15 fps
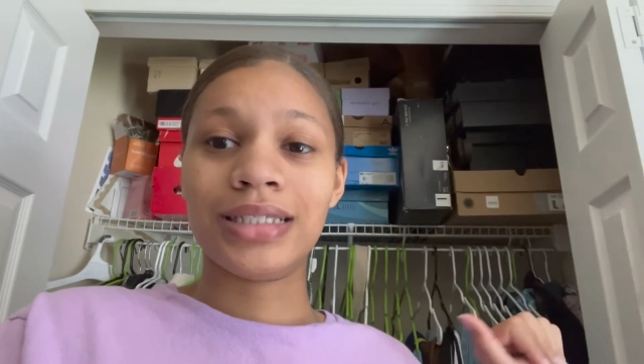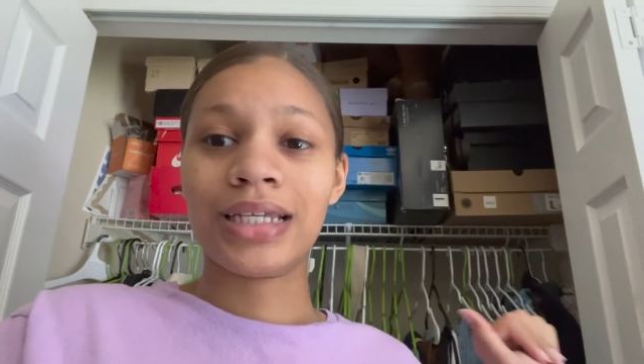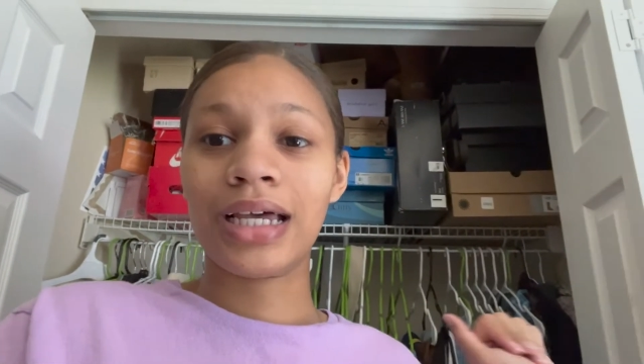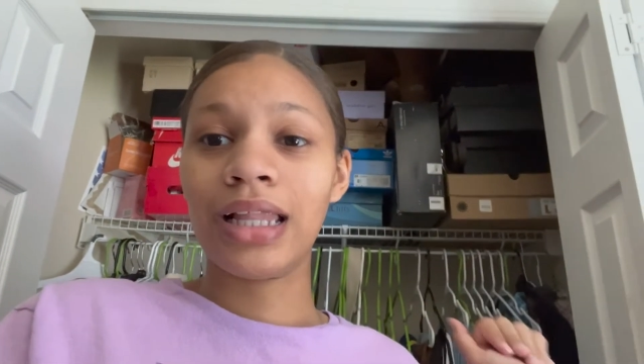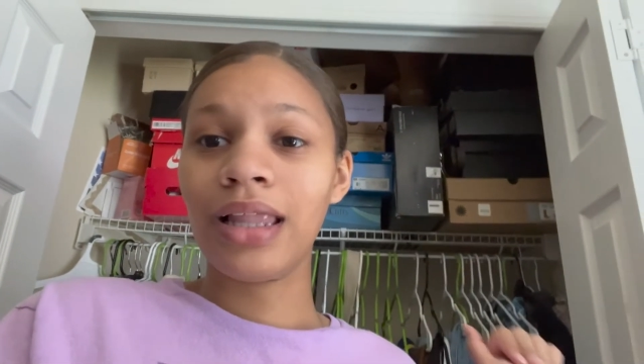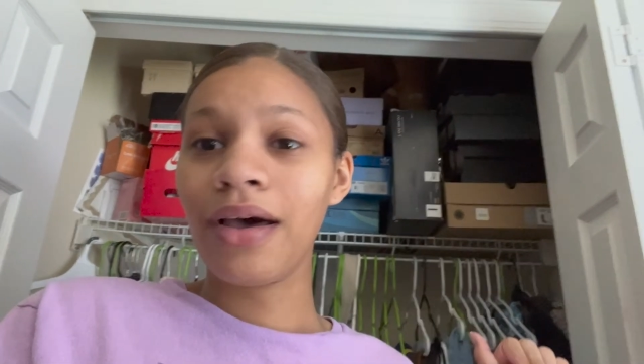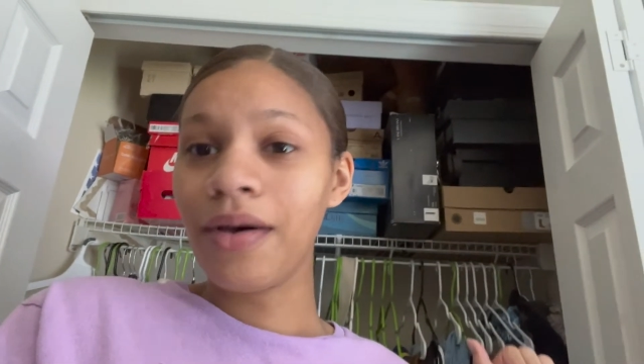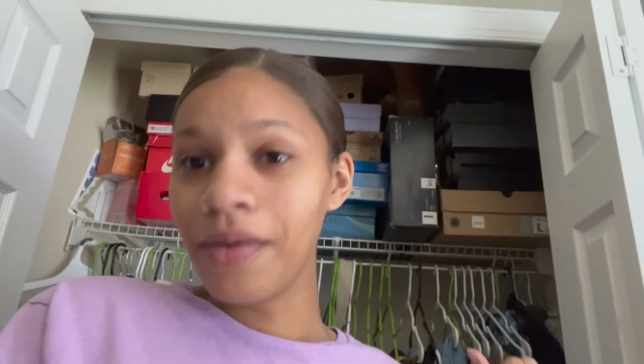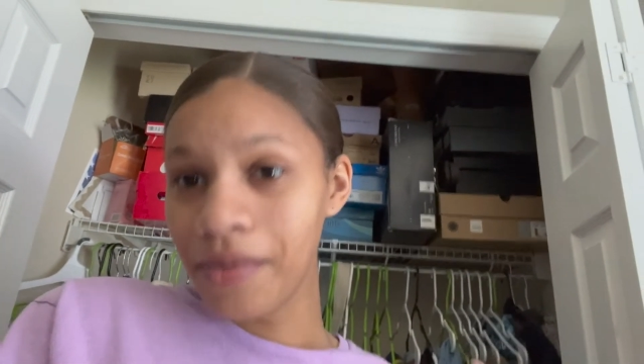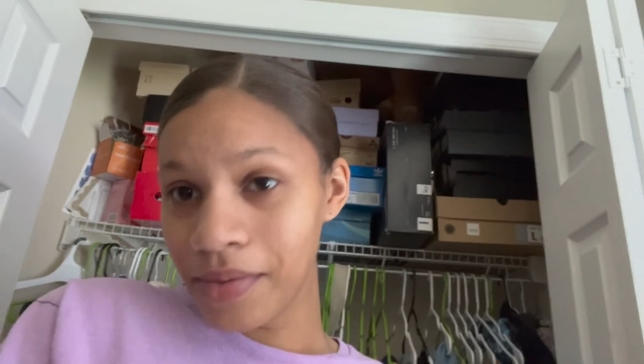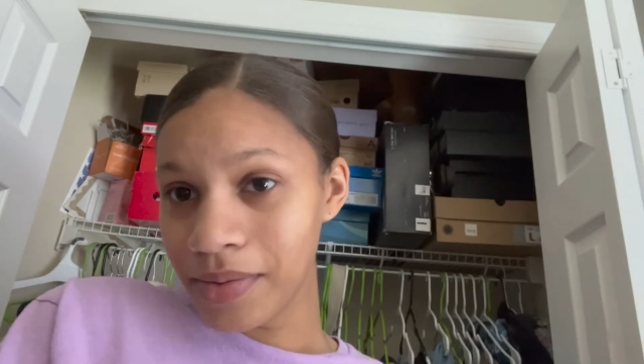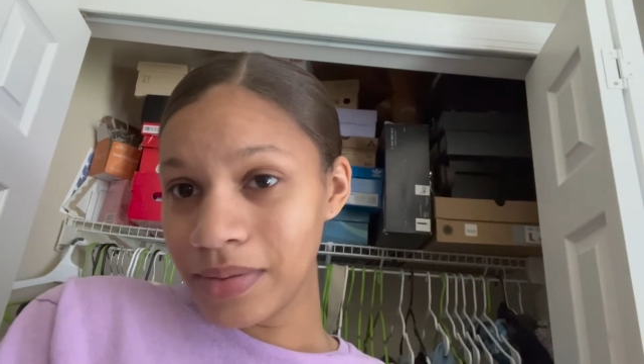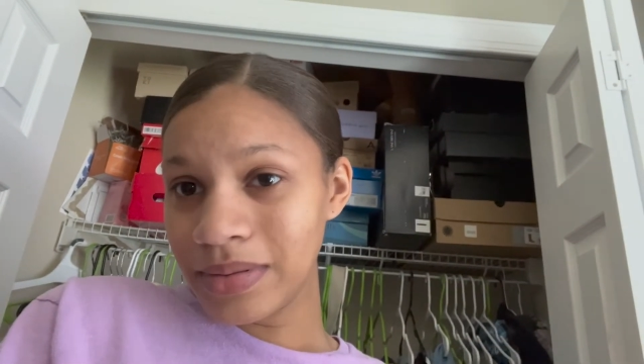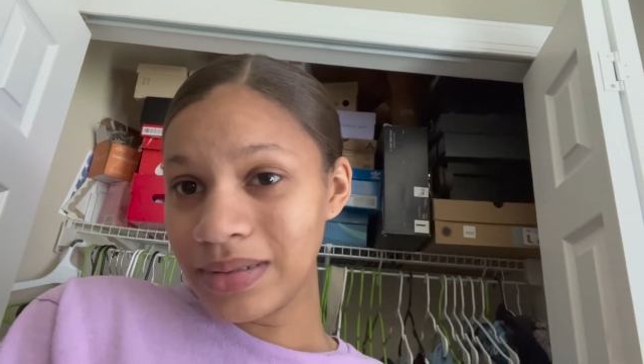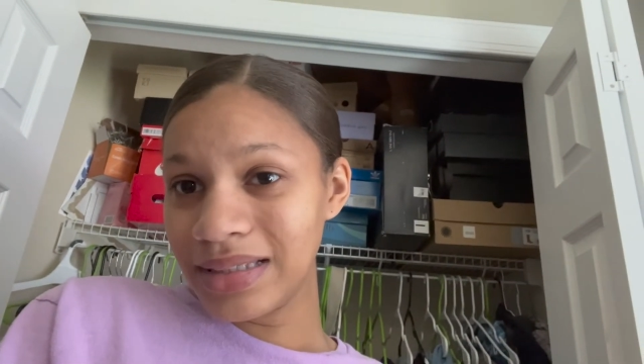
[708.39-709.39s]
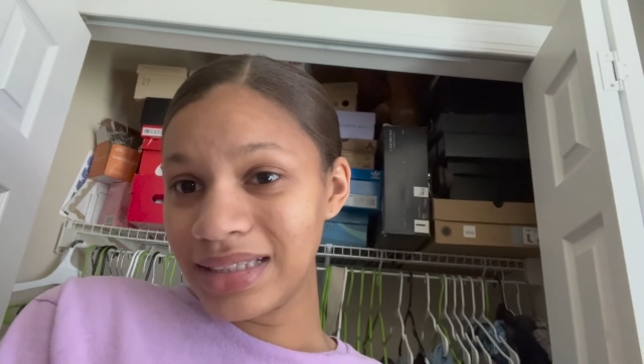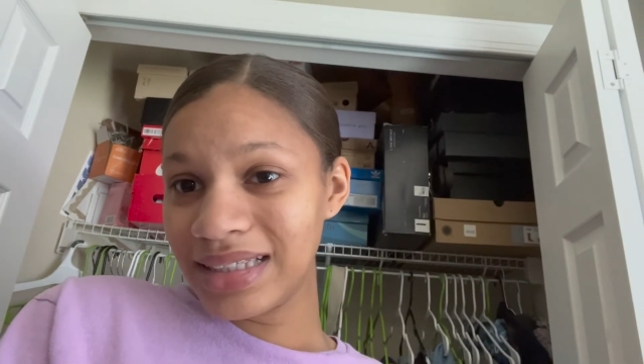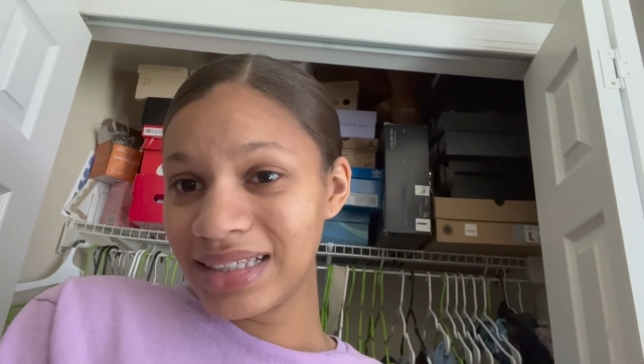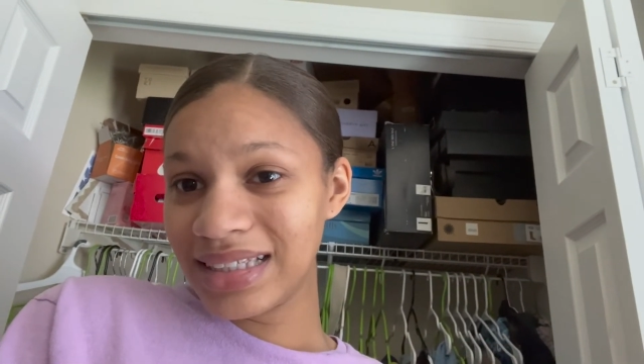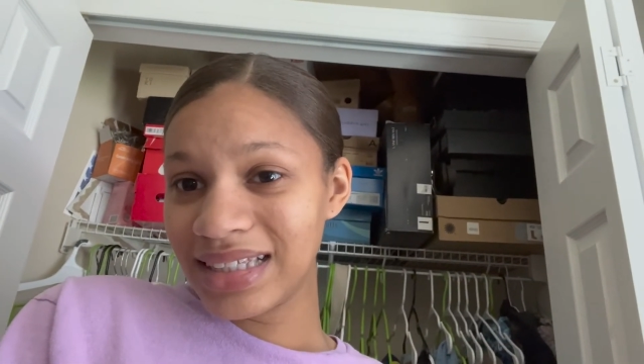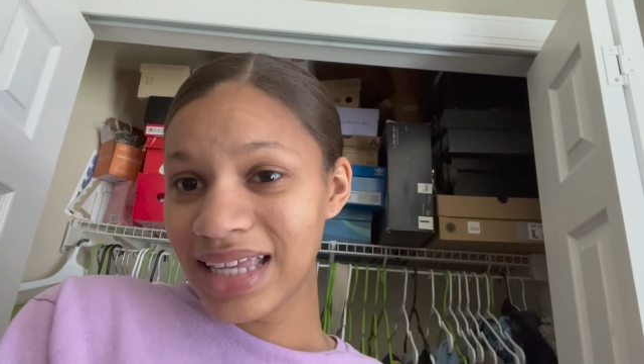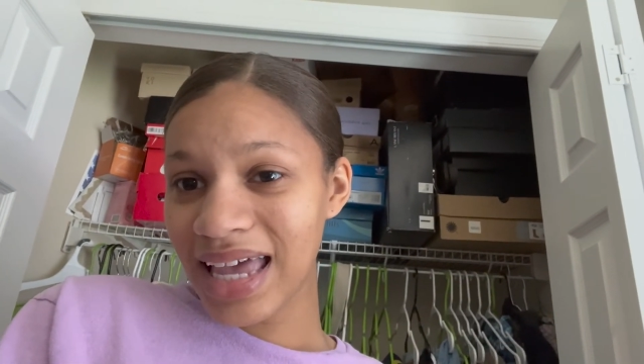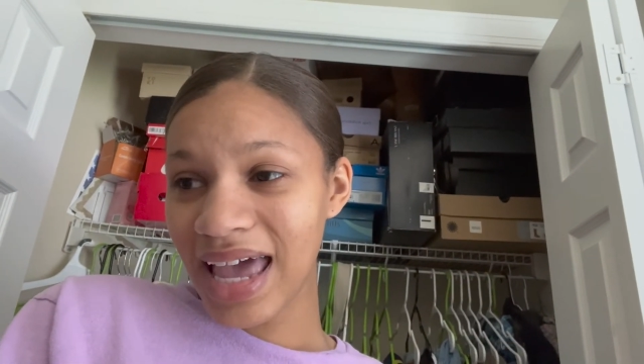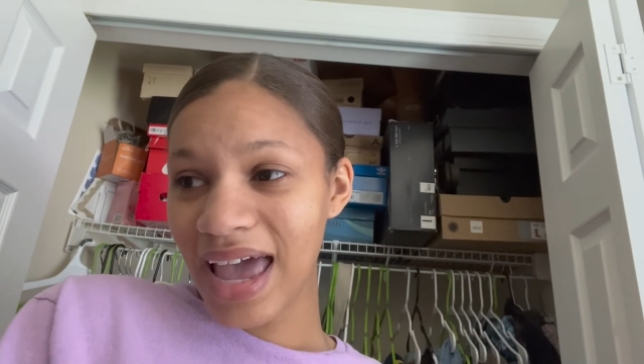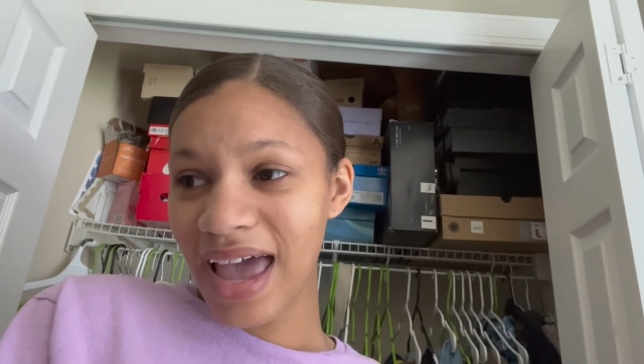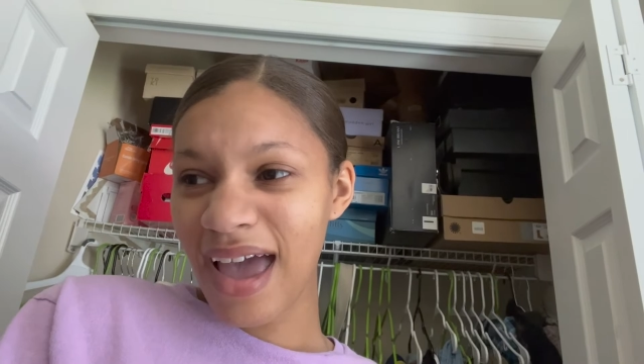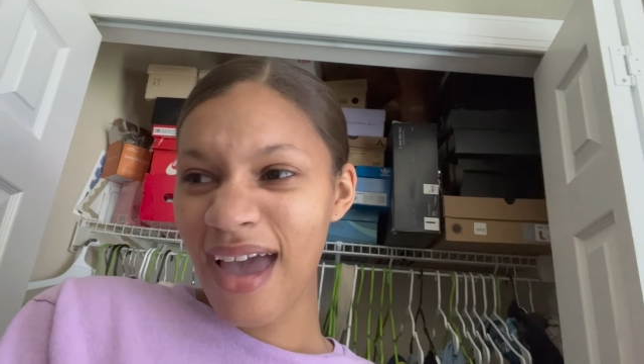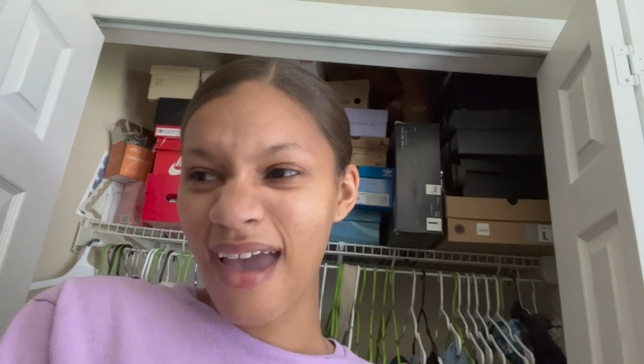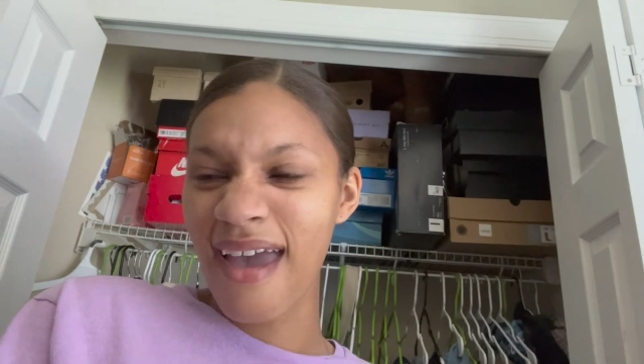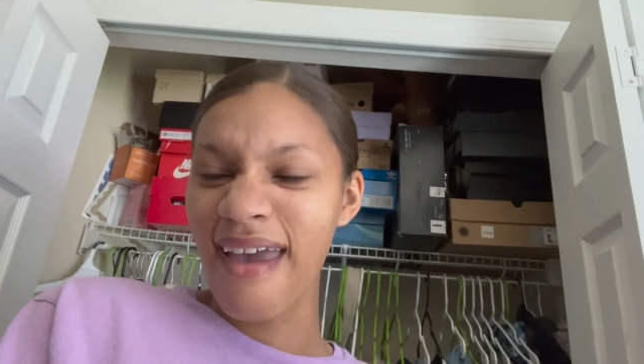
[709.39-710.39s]
clothes.
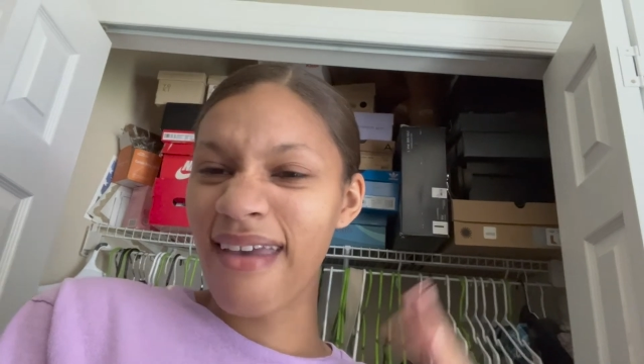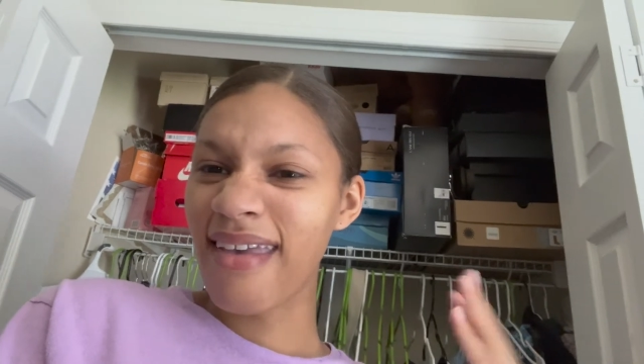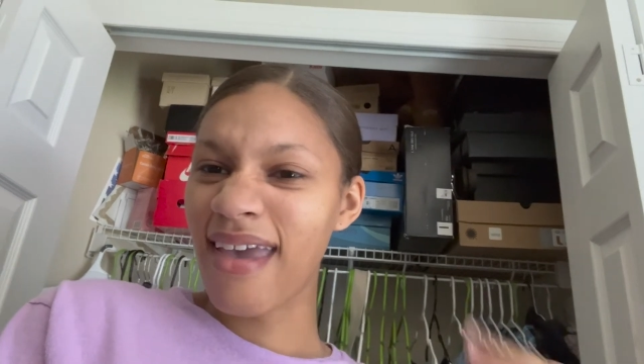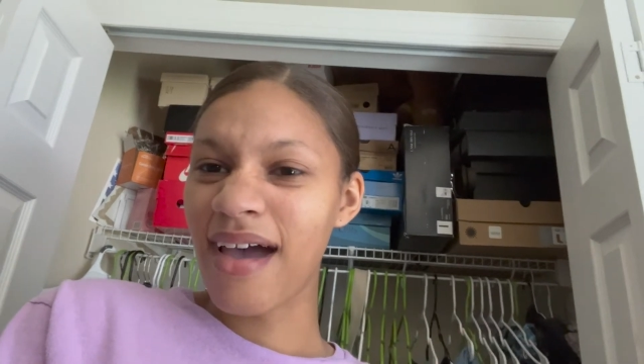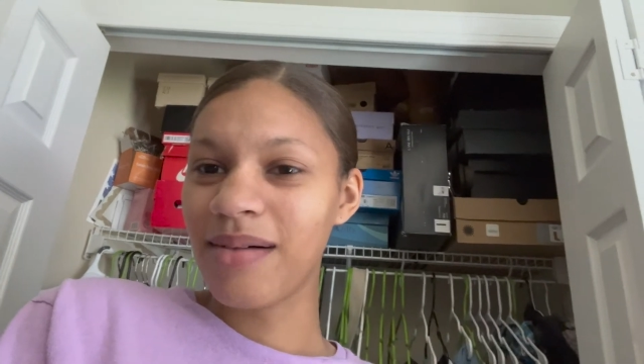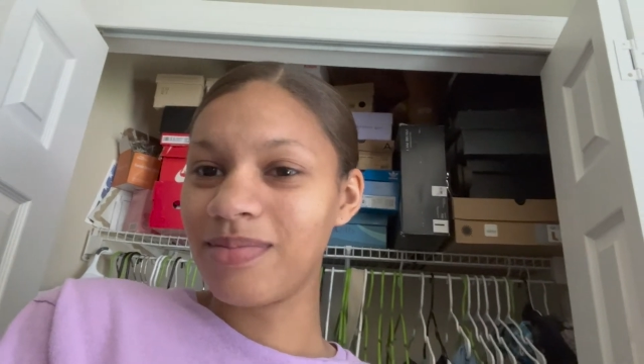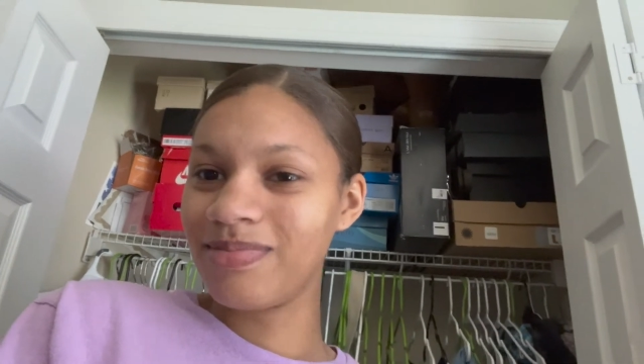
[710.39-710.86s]
And yeah.